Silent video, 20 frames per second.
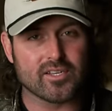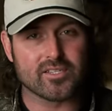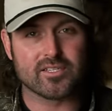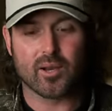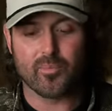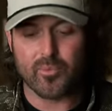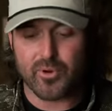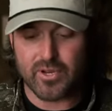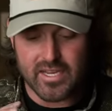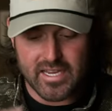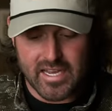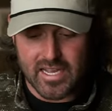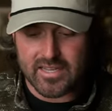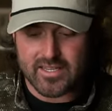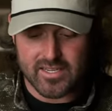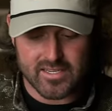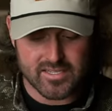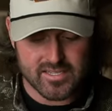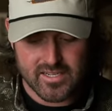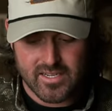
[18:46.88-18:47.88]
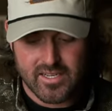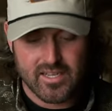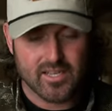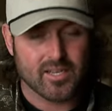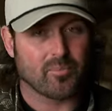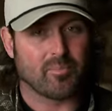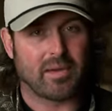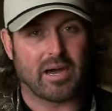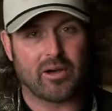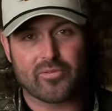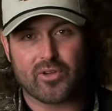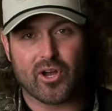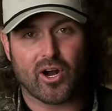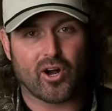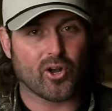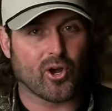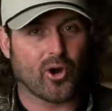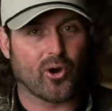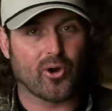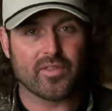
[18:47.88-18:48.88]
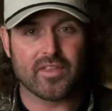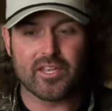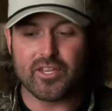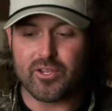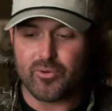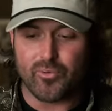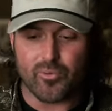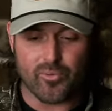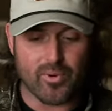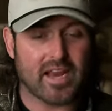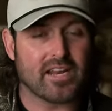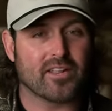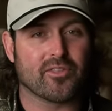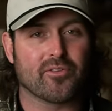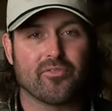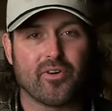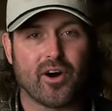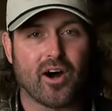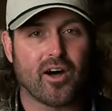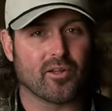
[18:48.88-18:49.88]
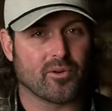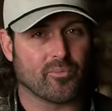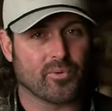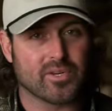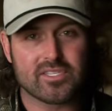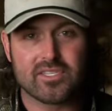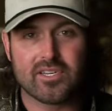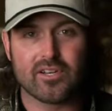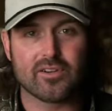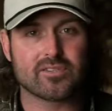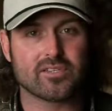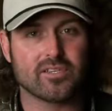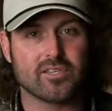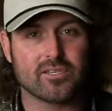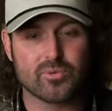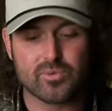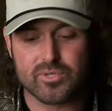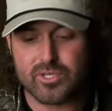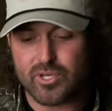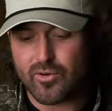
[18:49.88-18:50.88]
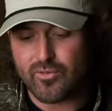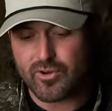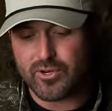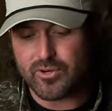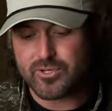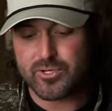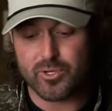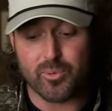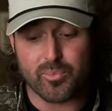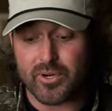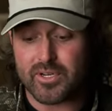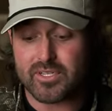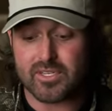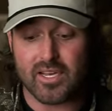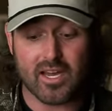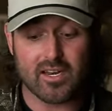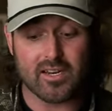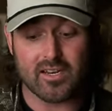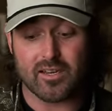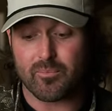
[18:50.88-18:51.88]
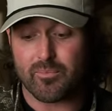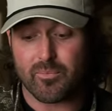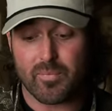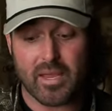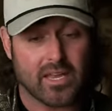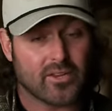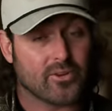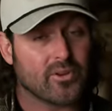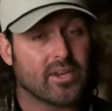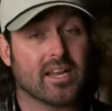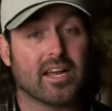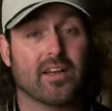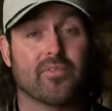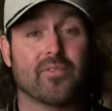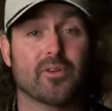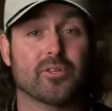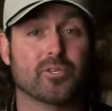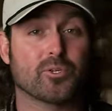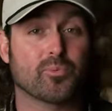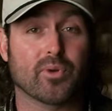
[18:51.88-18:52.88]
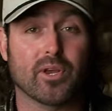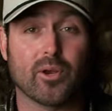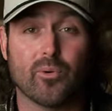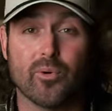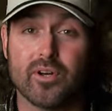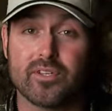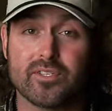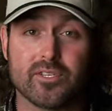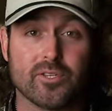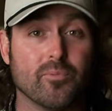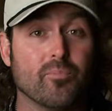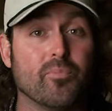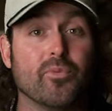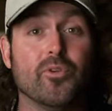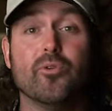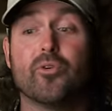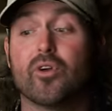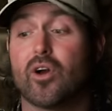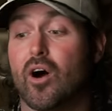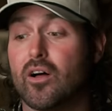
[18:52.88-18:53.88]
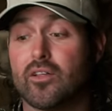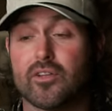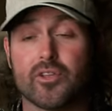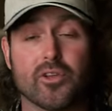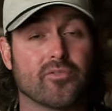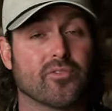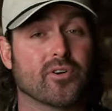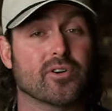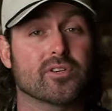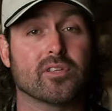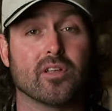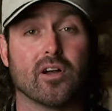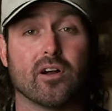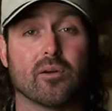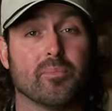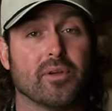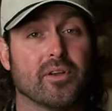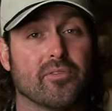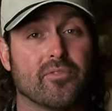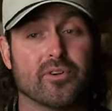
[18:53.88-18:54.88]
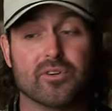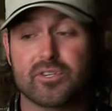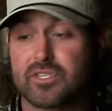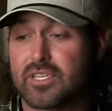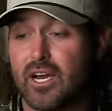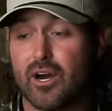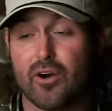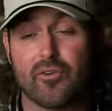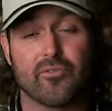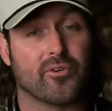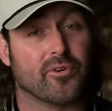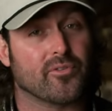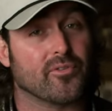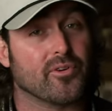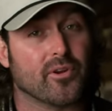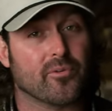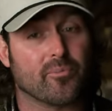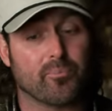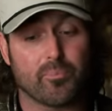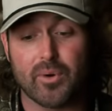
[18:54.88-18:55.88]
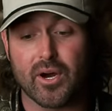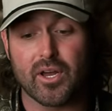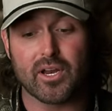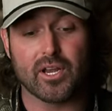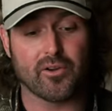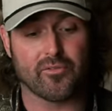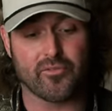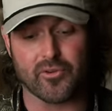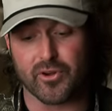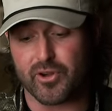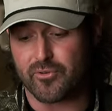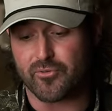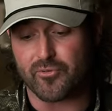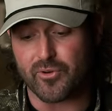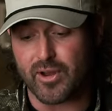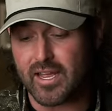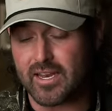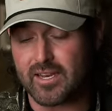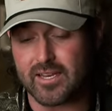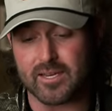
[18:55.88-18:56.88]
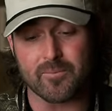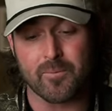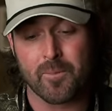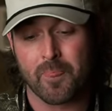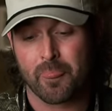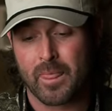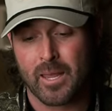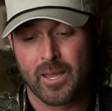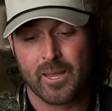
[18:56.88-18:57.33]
all summer, you got this mouth call going, then you ran it in the fall, and once deer season was over, you're super excited, and man, you get out there in the spring woods and you call in your first long beard for yourself or for your buddy or for your friend.